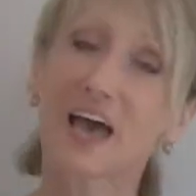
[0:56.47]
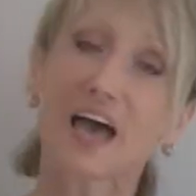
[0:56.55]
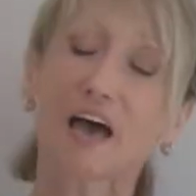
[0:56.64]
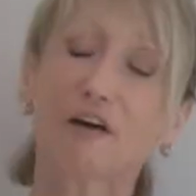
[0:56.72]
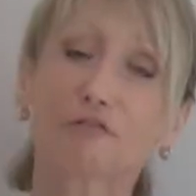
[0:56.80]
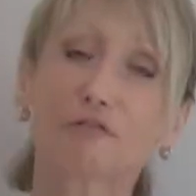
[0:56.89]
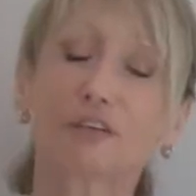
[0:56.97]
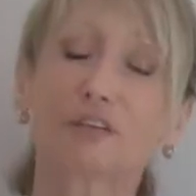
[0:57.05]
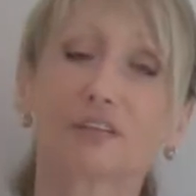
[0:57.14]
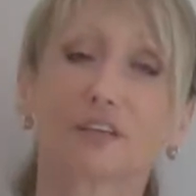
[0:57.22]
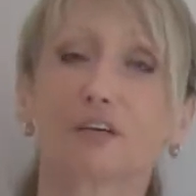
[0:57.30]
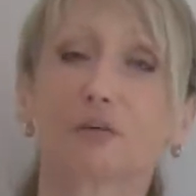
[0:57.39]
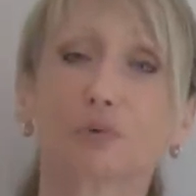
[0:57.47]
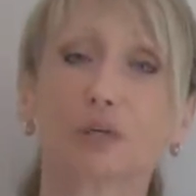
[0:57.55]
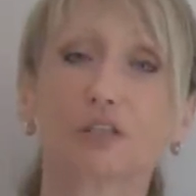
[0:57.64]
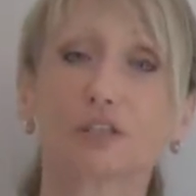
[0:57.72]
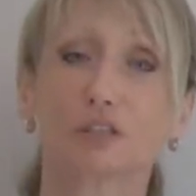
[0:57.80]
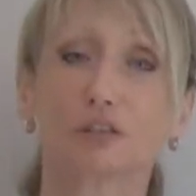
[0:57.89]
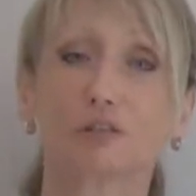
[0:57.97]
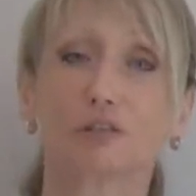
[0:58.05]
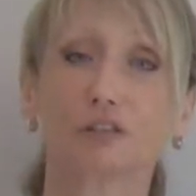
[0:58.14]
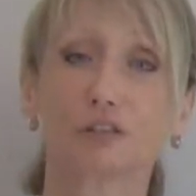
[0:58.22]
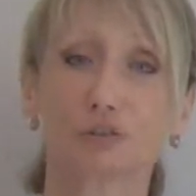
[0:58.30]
Everything we do